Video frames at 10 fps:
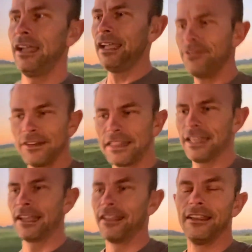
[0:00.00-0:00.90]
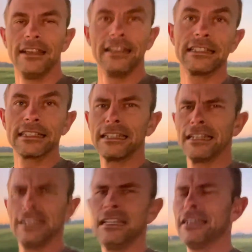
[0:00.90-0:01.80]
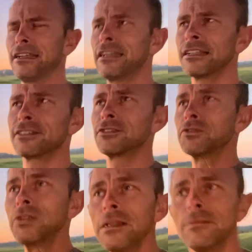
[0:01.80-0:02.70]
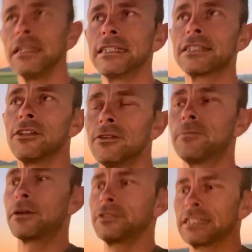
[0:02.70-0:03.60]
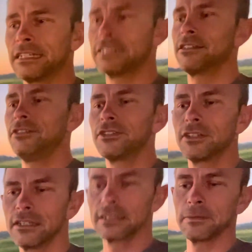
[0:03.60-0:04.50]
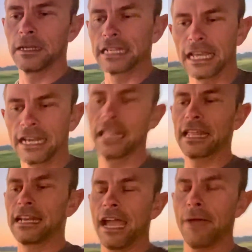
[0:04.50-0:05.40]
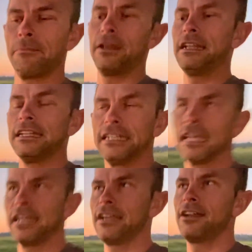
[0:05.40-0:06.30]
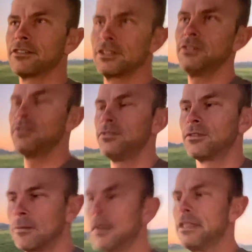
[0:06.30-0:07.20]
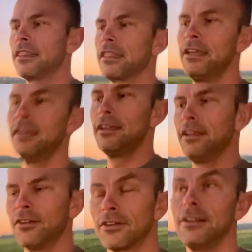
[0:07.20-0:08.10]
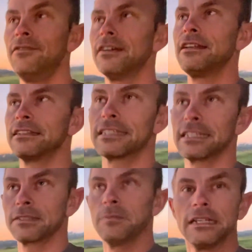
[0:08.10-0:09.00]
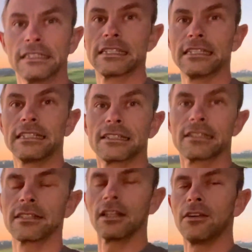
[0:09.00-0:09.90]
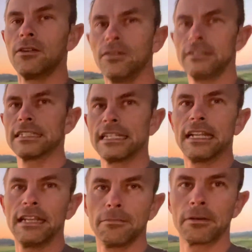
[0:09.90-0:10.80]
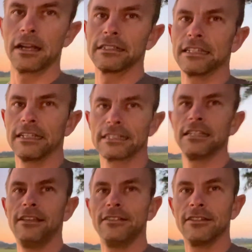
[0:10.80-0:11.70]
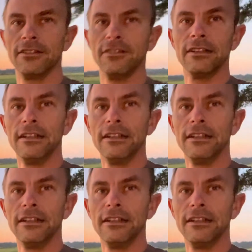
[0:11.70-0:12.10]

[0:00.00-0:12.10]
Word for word: everything. It's an extremely slow process, and you shouldn't expect anything to happen in a day or two or a month or even six months. It's a slow and steady process that you do